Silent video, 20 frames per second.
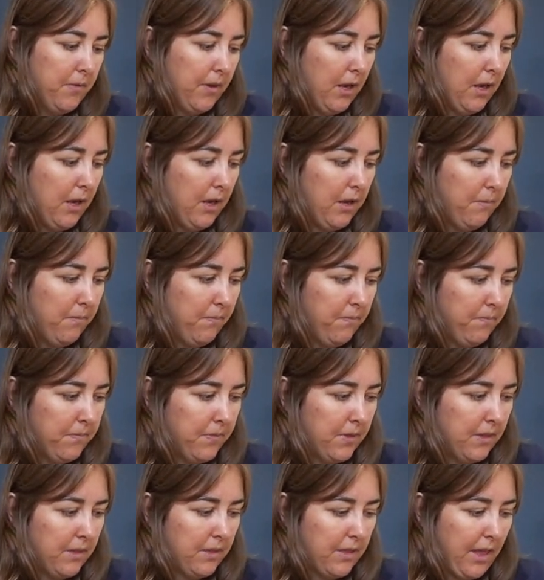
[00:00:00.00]
They
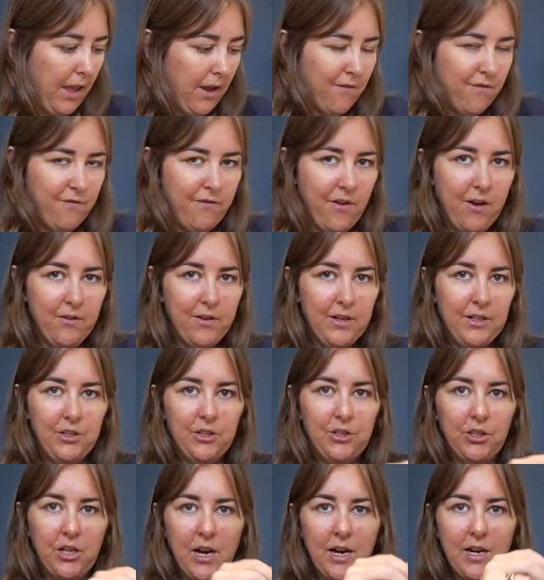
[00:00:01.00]
are very
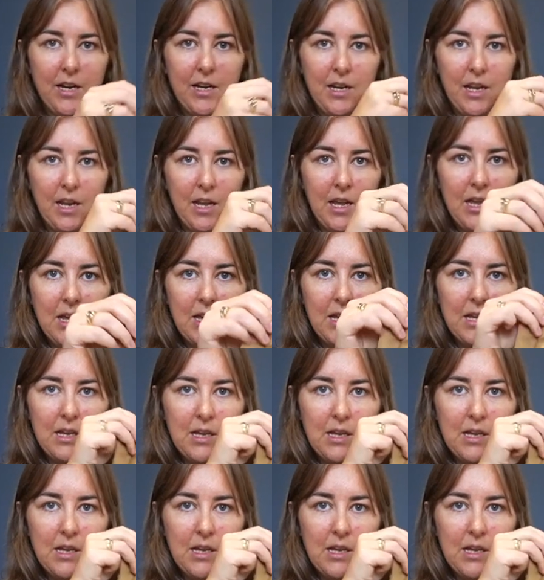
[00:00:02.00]
shiny,